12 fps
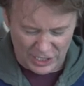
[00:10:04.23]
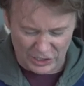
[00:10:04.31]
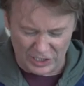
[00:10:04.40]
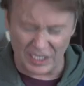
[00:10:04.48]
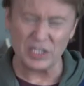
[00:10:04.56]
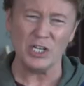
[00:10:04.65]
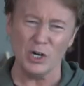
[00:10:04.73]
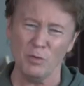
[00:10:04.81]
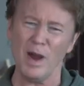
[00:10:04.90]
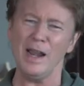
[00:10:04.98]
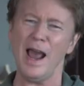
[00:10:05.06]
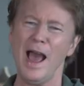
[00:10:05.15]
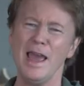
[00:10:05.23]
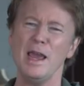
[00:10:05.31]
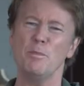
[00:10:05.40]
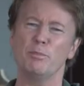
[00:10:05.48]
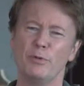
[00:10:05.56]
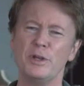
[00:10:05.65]
She said, you know what? I
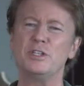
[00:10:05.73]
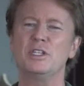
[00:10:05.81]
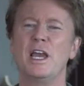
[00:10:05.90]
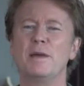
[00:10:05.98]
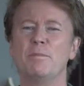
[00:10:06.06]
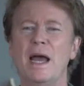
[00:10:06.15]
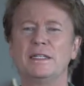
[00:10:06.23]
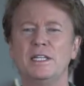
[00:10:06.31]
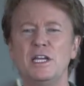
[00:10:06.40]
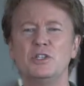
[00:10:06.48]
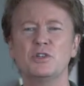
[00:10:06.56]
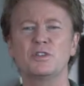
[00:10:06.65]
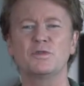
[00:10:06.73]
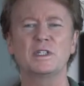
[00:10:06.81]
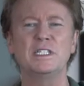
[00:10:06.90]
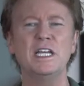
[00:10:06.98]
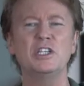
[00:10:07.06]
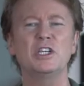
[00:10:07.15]
appreciate my teachers for
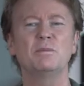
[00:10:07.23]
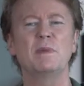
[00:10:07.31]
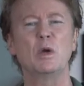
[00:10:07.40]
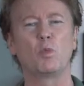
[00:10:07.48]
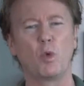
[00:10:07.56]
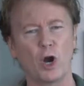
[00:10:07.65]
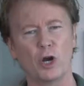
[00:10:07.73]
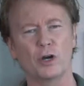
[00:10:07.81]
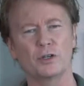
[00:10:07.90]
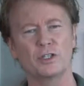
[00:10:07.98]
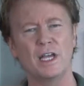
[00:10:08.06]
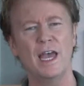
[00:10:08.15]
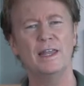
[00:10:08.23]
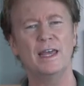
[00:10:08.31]
teaching me words